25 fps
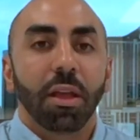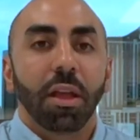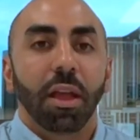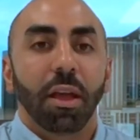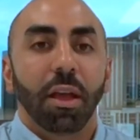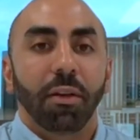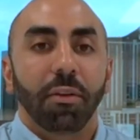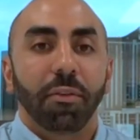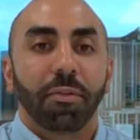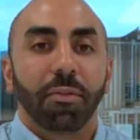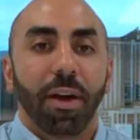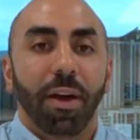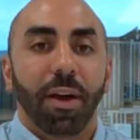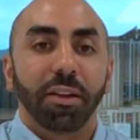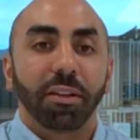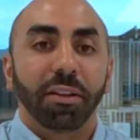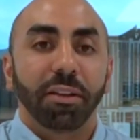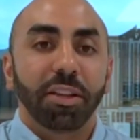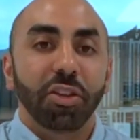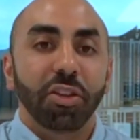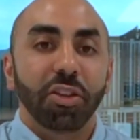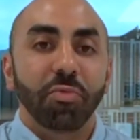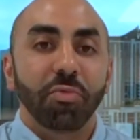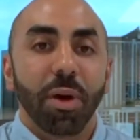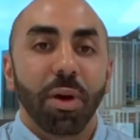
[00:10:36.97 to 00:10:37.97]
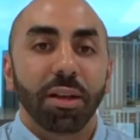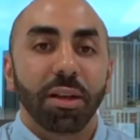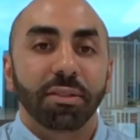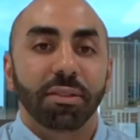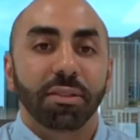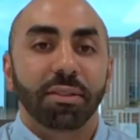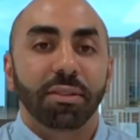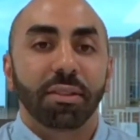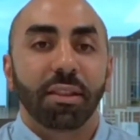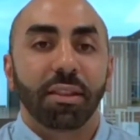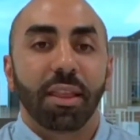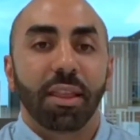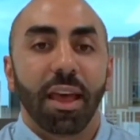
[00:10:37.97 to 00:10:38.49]
Finally, you
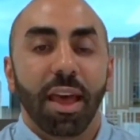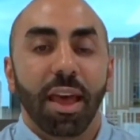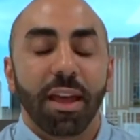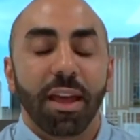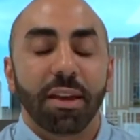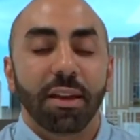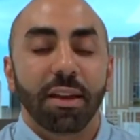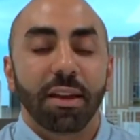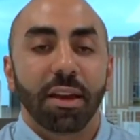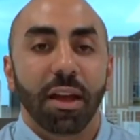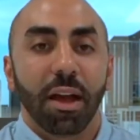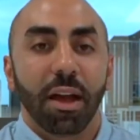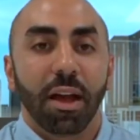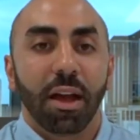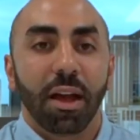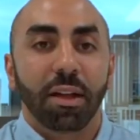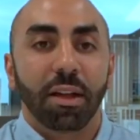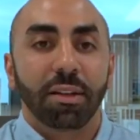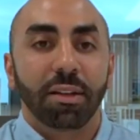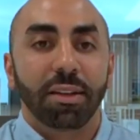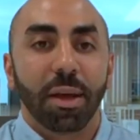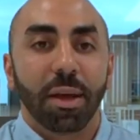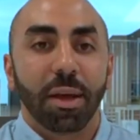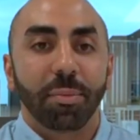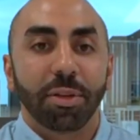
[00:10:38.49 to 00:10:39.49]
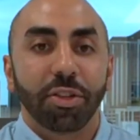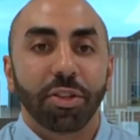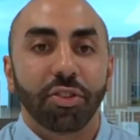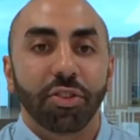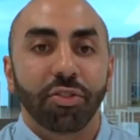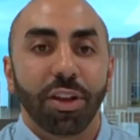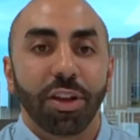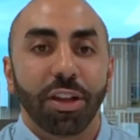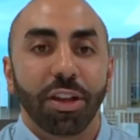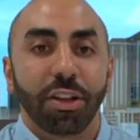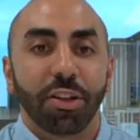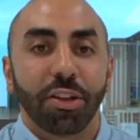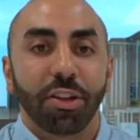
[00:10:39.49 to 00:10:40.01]
must then
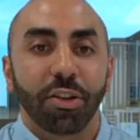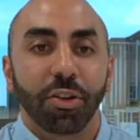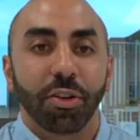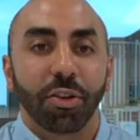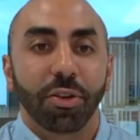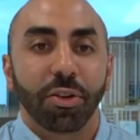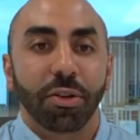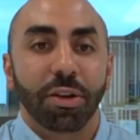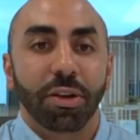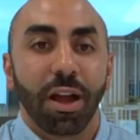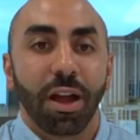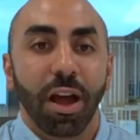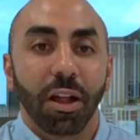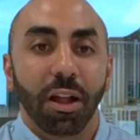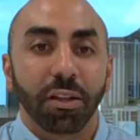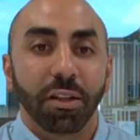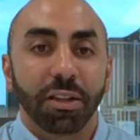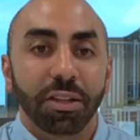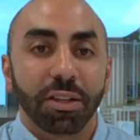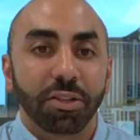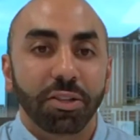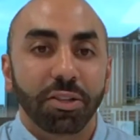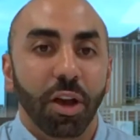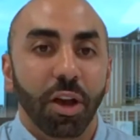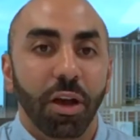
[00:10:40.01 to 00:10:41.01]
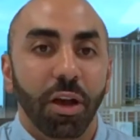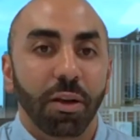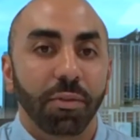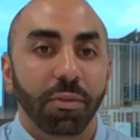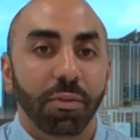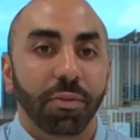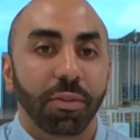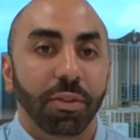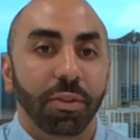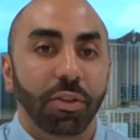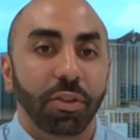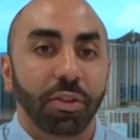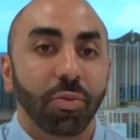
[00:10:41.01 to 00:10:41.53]
demonstrate your knowledge
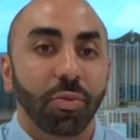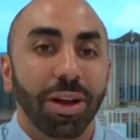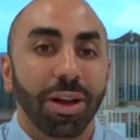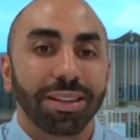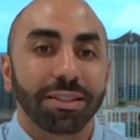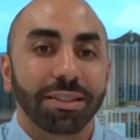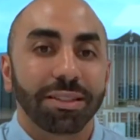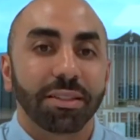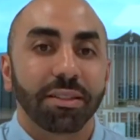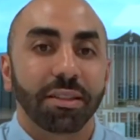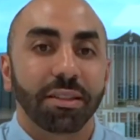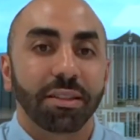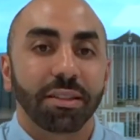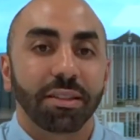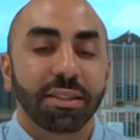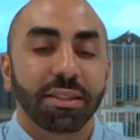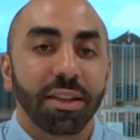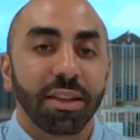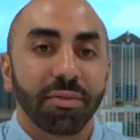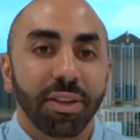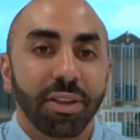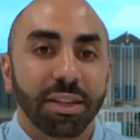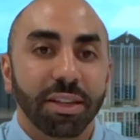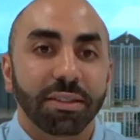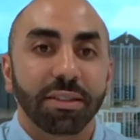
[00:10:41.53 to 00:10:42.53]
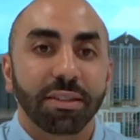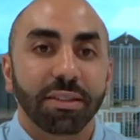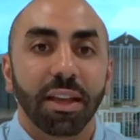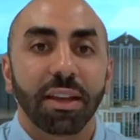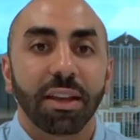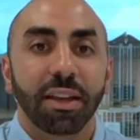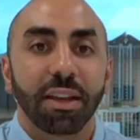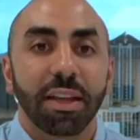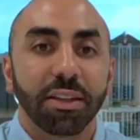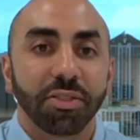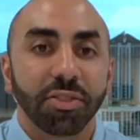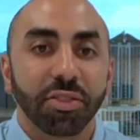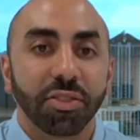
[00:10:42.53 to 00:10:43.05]
of U.S. civics and
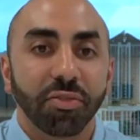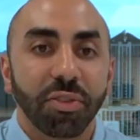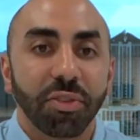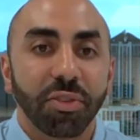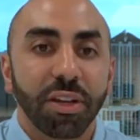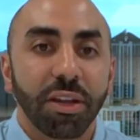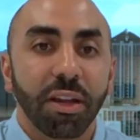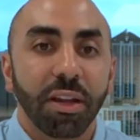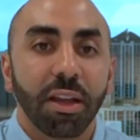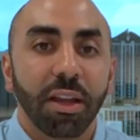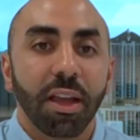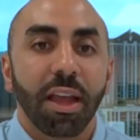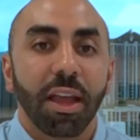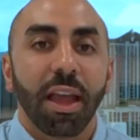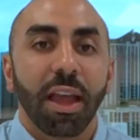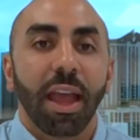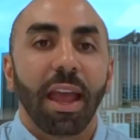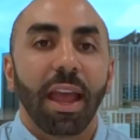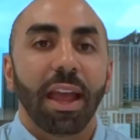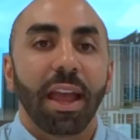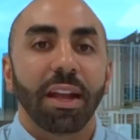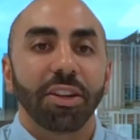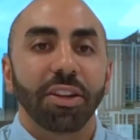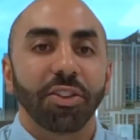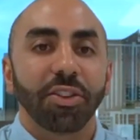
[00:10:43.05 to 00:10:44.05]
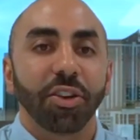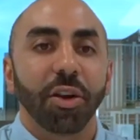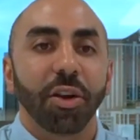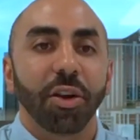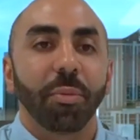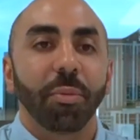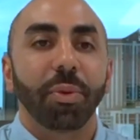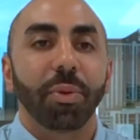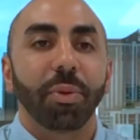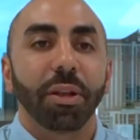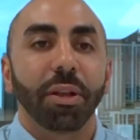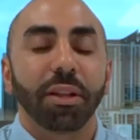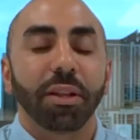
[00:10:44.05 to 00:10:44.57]
history and your
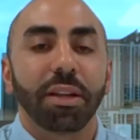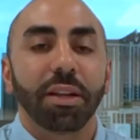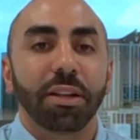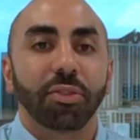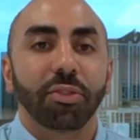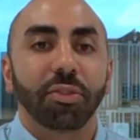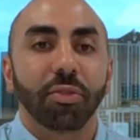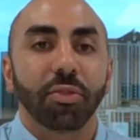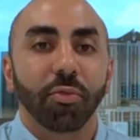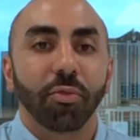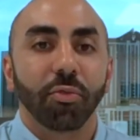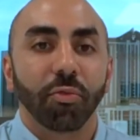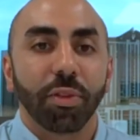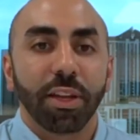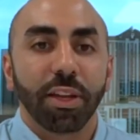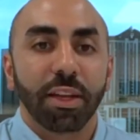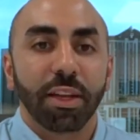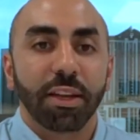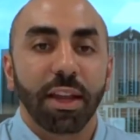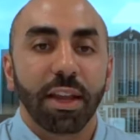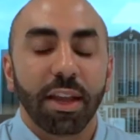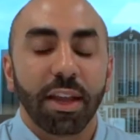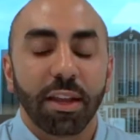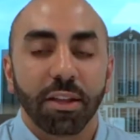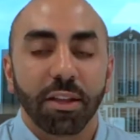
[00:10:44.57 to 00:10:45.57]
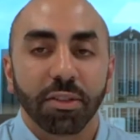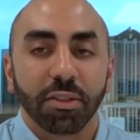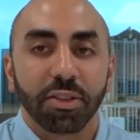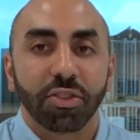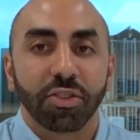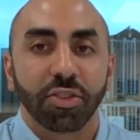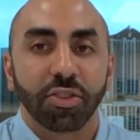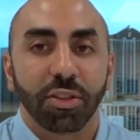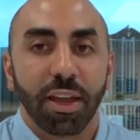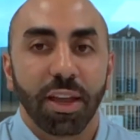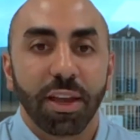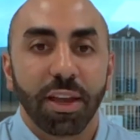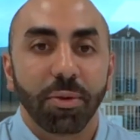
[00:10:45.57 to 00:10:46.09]
ability to read
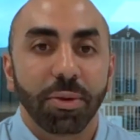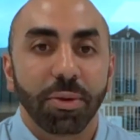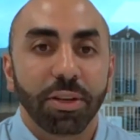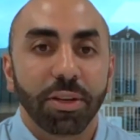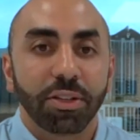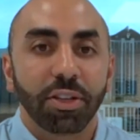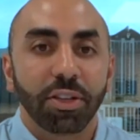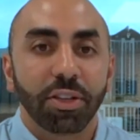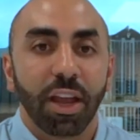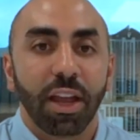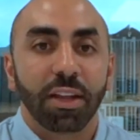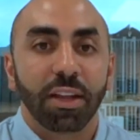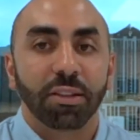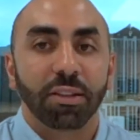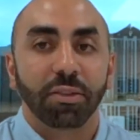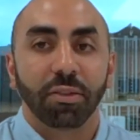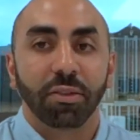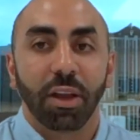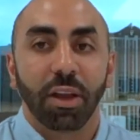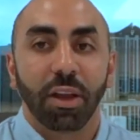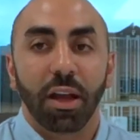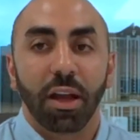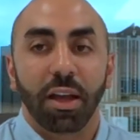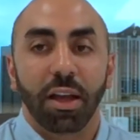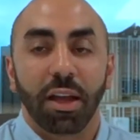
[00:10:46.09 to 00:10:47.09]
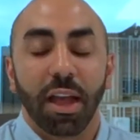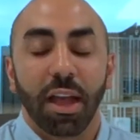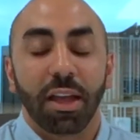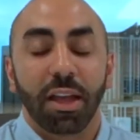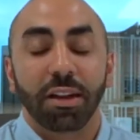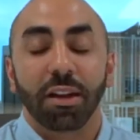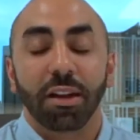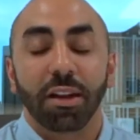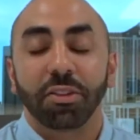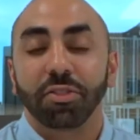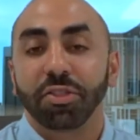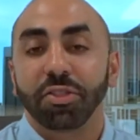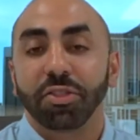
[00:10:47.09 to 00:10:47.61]
English language and
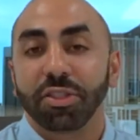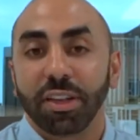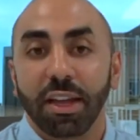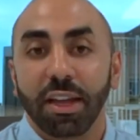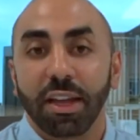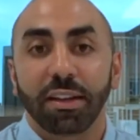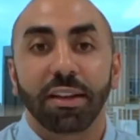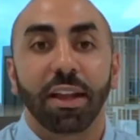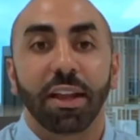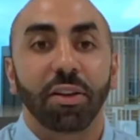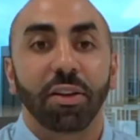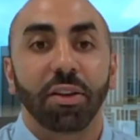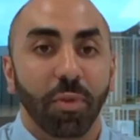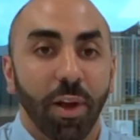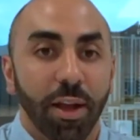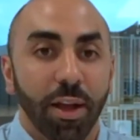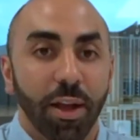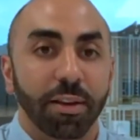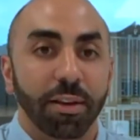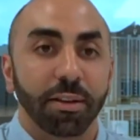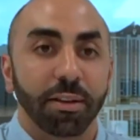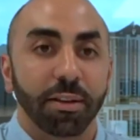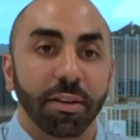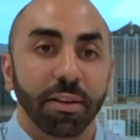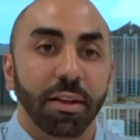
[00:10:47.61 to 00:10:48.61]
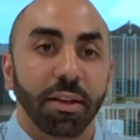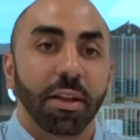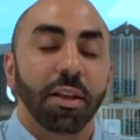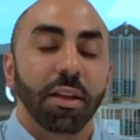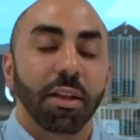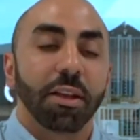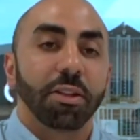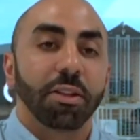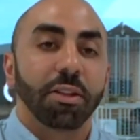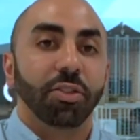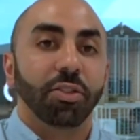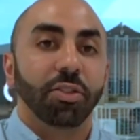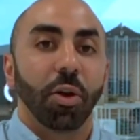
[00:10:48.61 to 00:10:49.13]
understand it and write it.
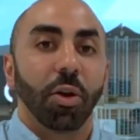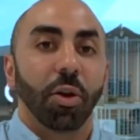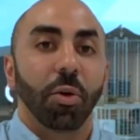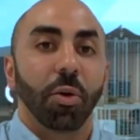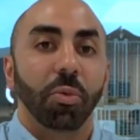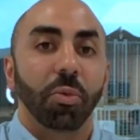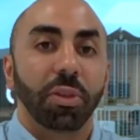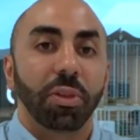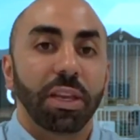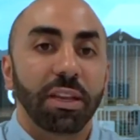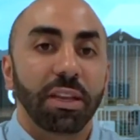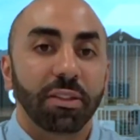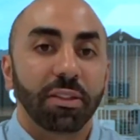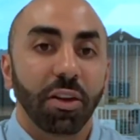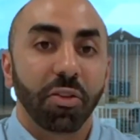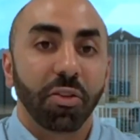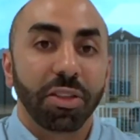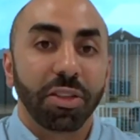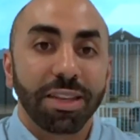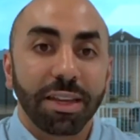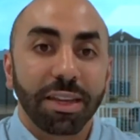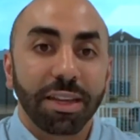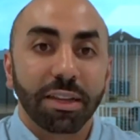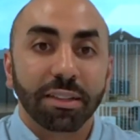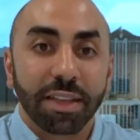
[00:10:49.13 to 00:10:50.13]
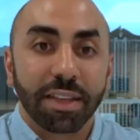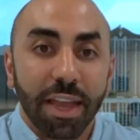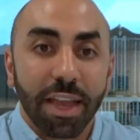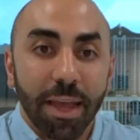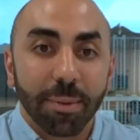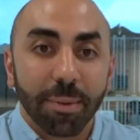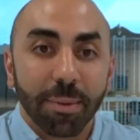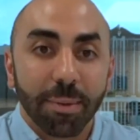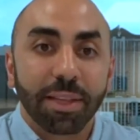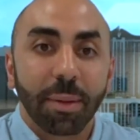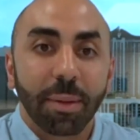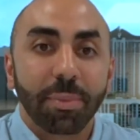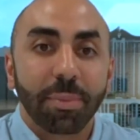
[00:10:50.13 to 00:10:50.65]
So these are the
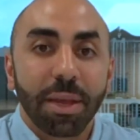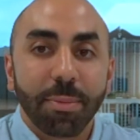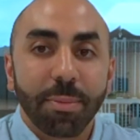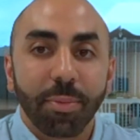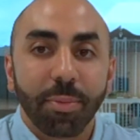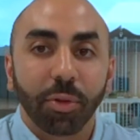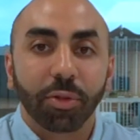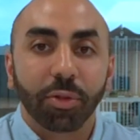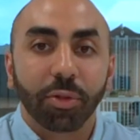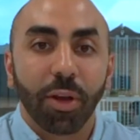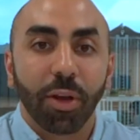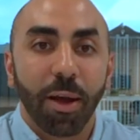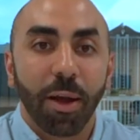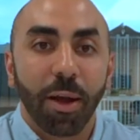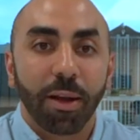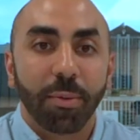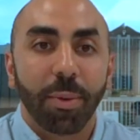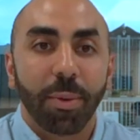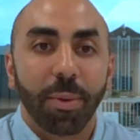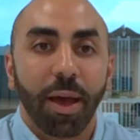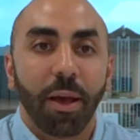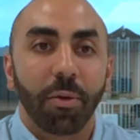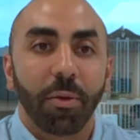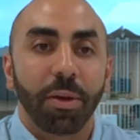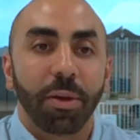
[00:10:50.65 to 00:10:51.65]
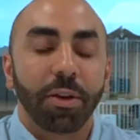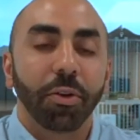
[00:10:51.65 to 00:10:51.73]
exams that people talk about.